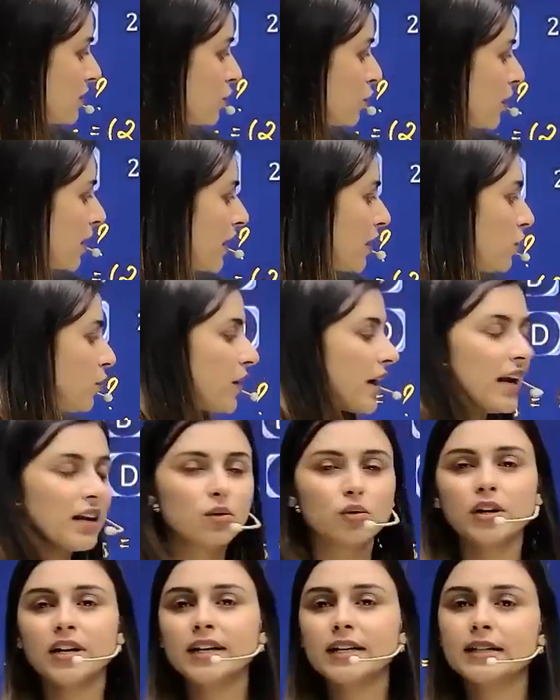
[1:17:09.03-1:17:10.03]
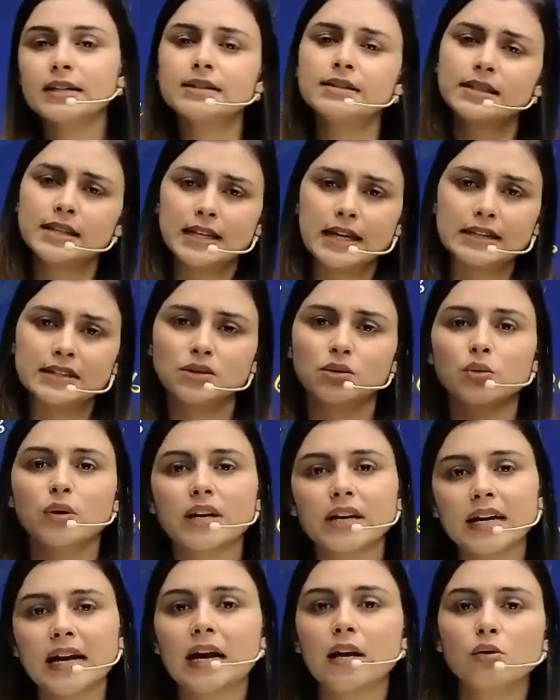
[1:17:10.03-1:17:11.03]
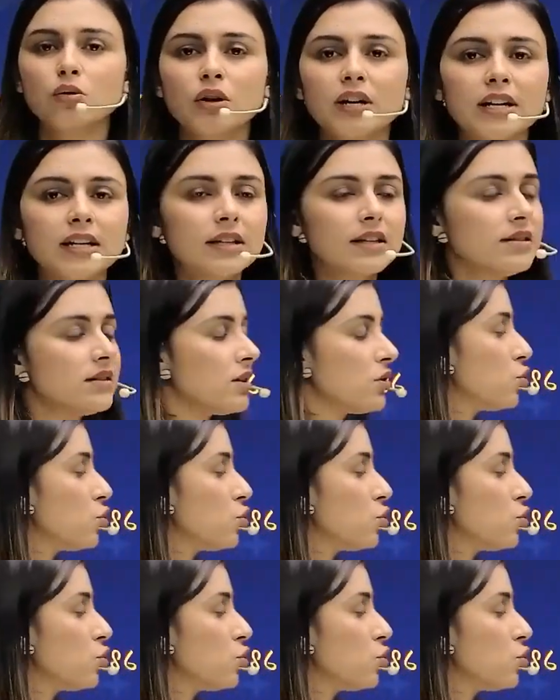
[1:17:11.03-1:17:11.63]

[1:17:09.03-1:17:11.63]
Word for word: So can you calculate this? Yes, you can calculate this.